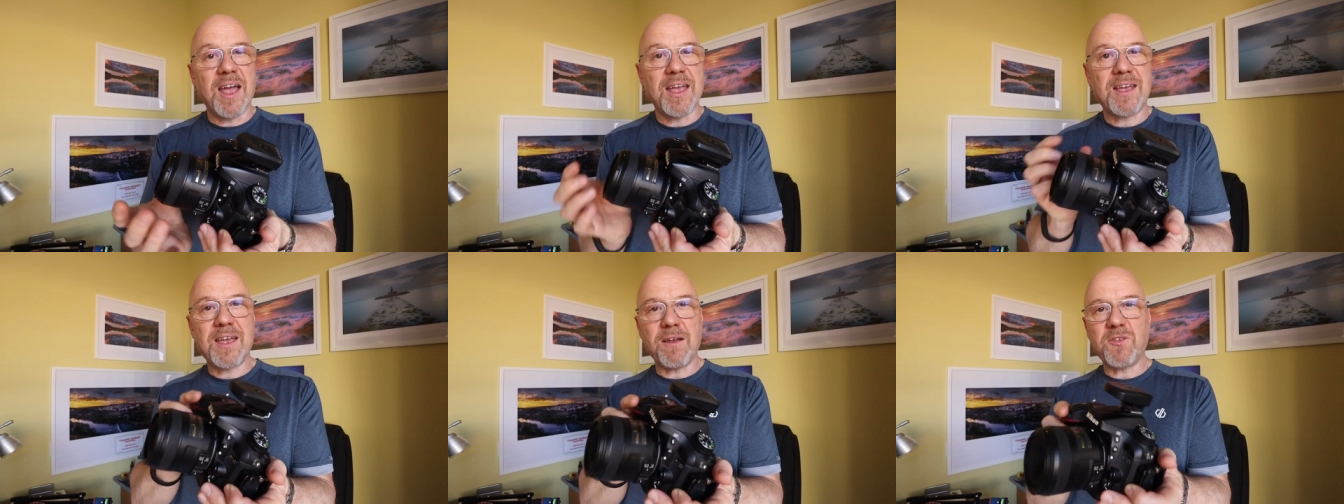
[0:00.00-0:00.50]

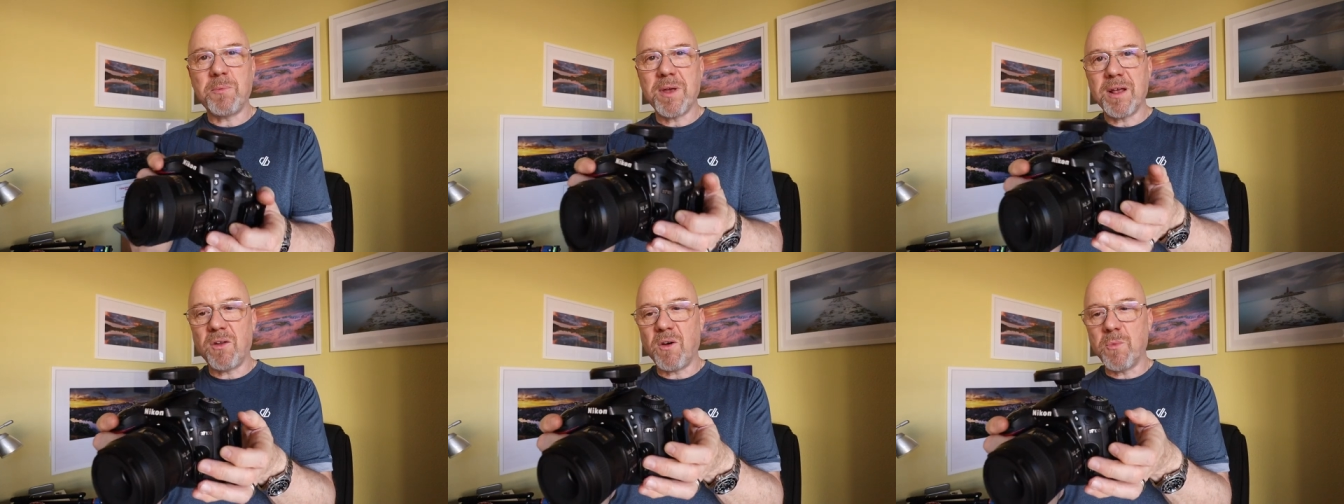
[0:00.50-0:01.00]
it gives
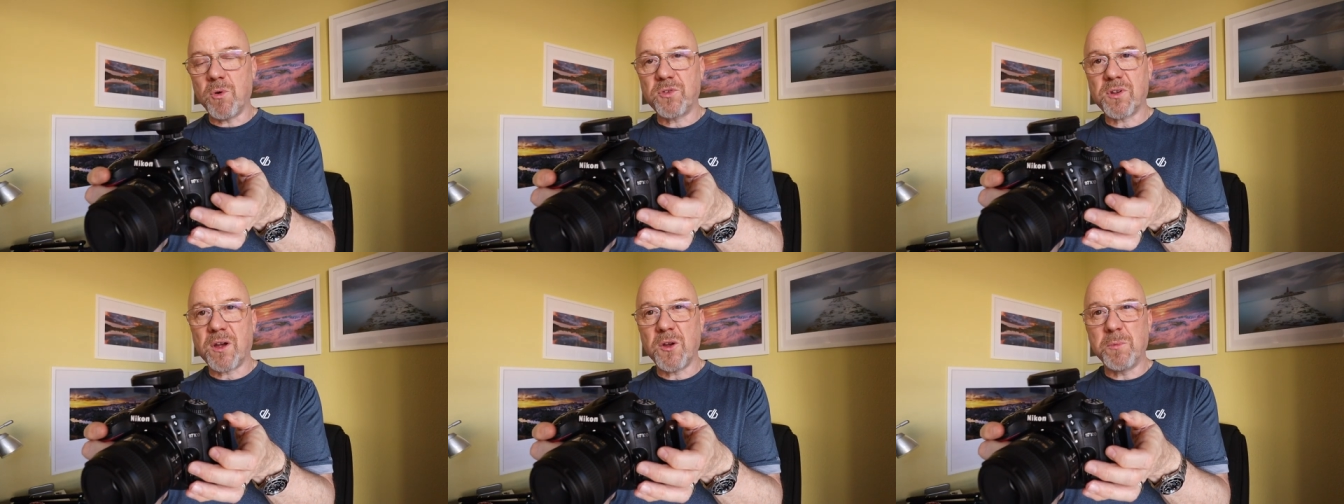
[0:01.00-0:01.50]
me a lot more
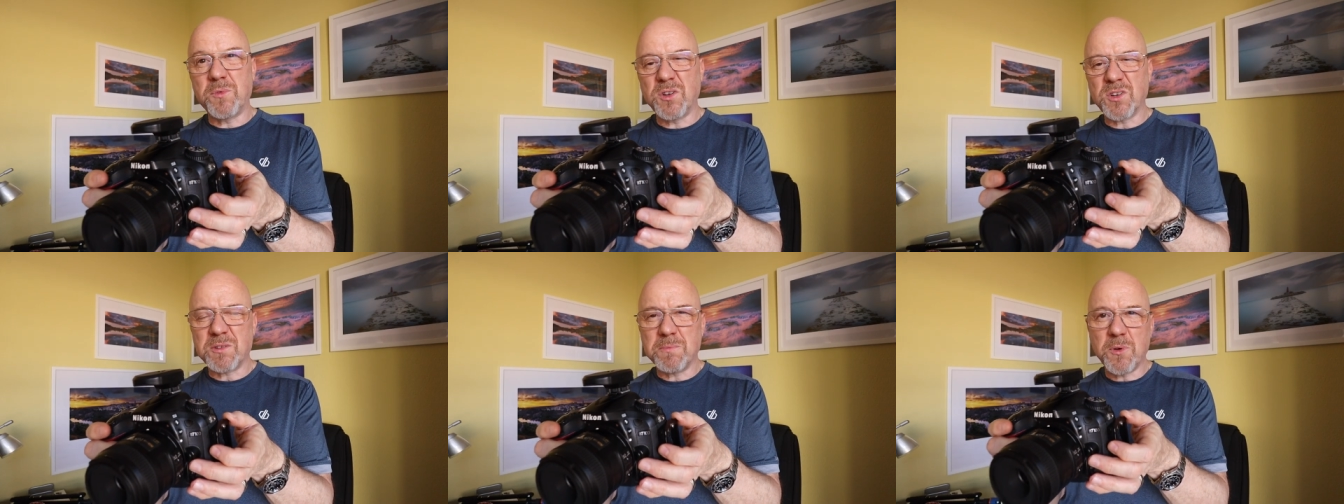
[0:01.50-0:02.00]
scope to
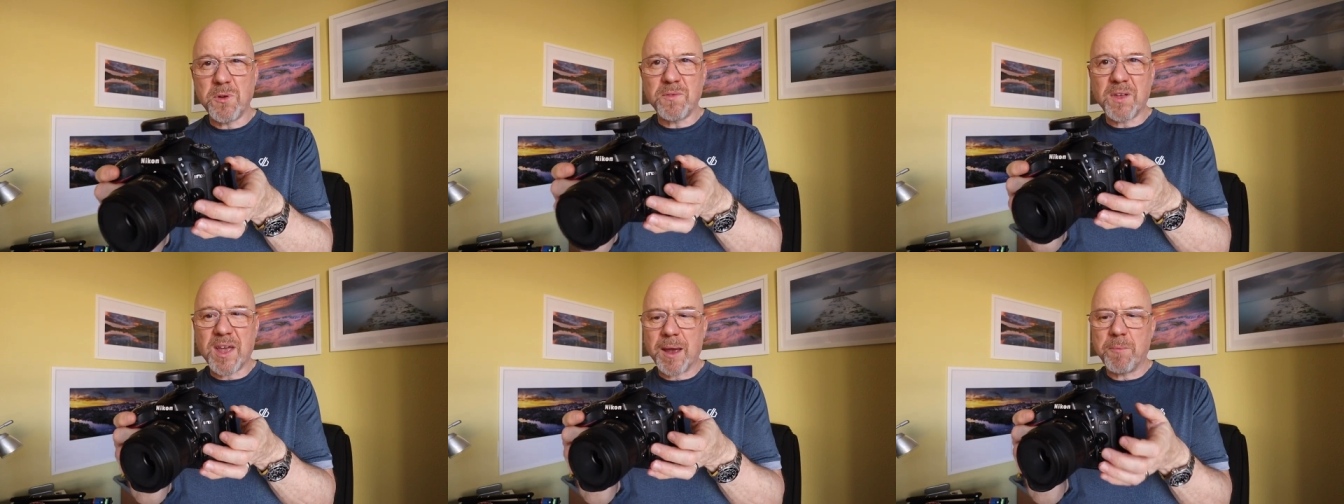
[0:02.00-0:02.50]
just
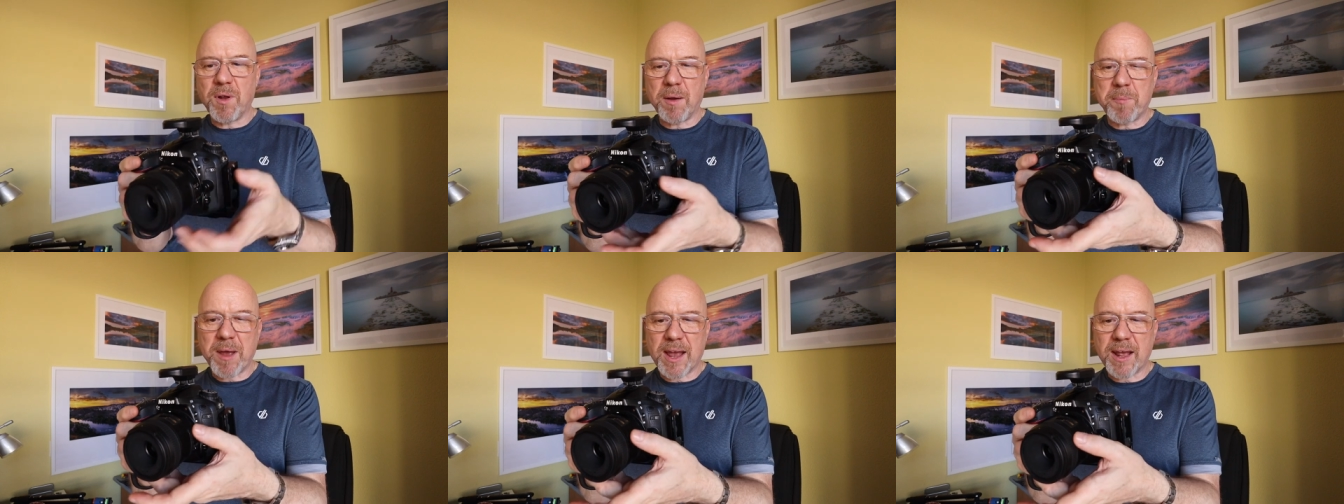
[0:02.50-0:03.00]
move the
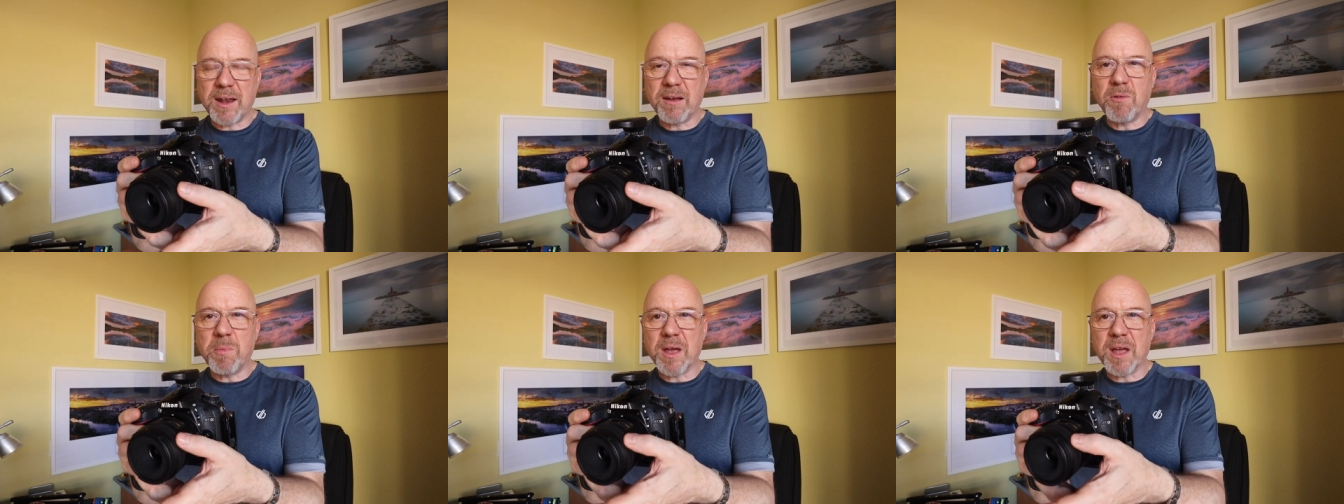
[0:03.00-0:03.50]
camera back a
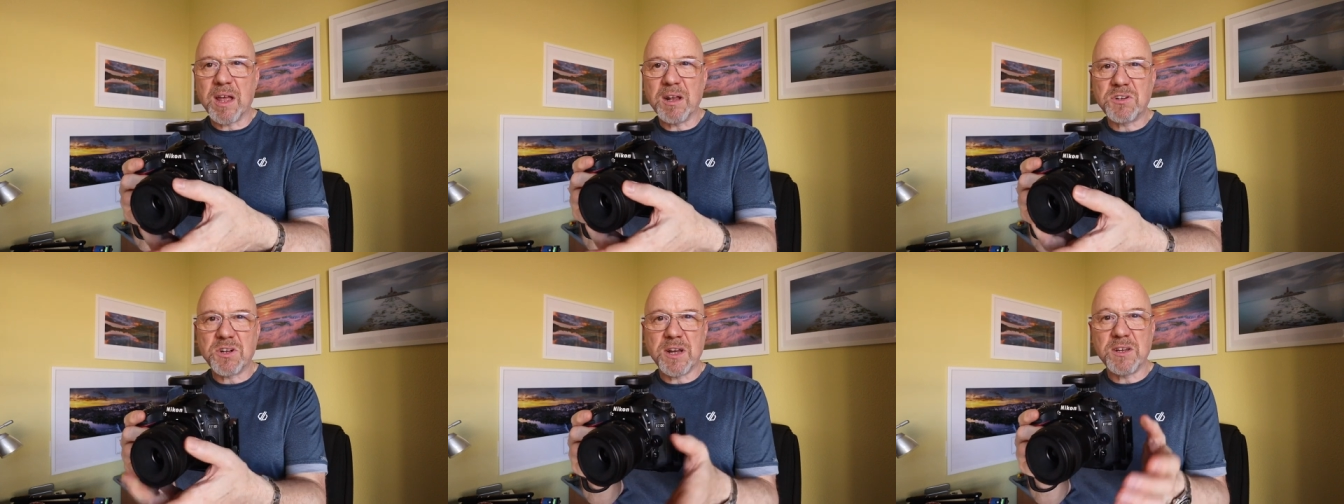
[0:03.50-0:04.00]
little bit
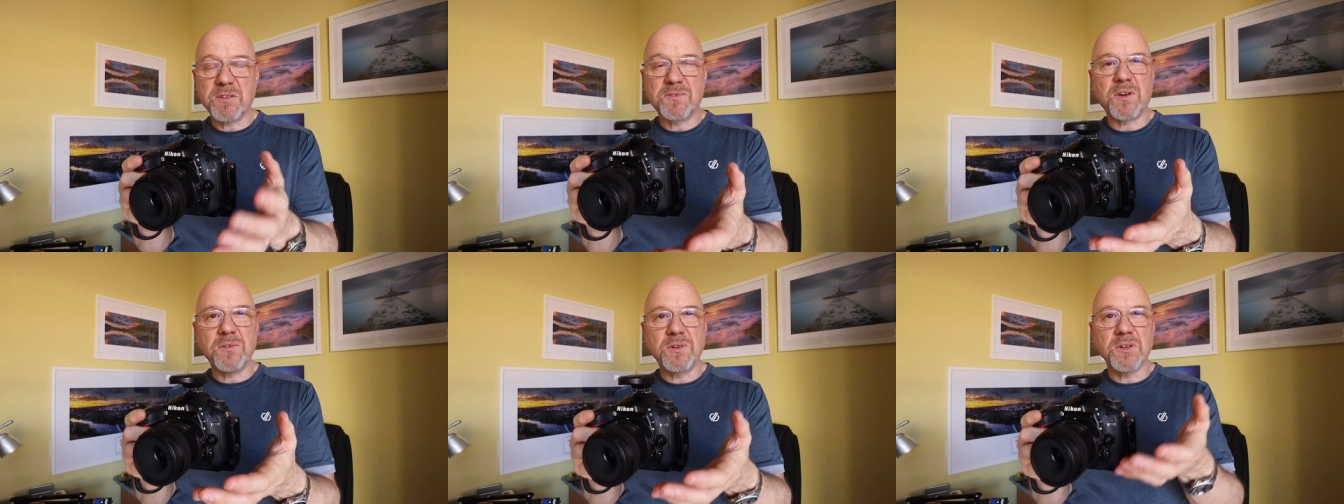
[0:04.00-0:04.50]
and change the
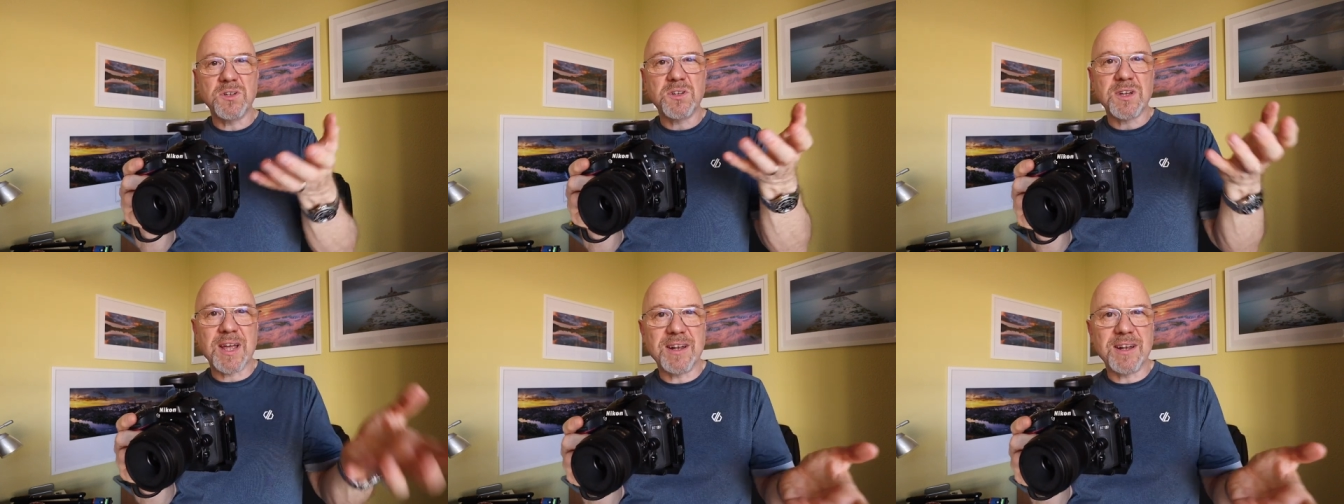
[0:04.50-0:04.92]
focus